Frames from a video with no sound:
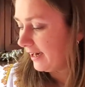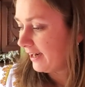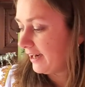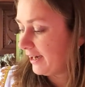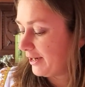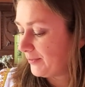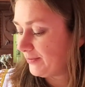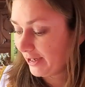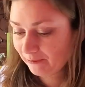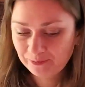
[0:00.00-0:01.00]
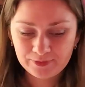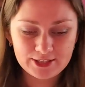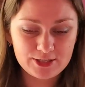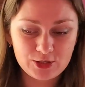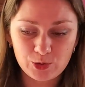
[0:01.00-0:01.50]
Yeah,
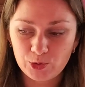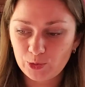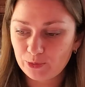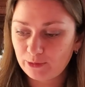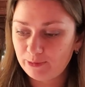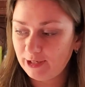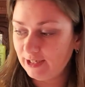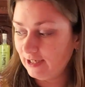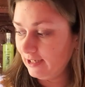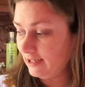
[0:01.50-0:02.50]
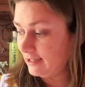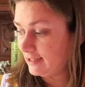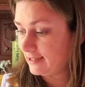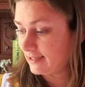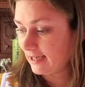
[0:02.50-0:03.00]
so
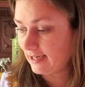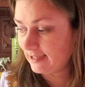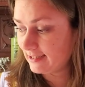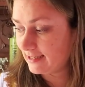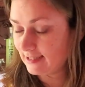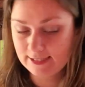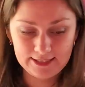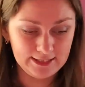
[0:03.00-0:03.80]
probably that's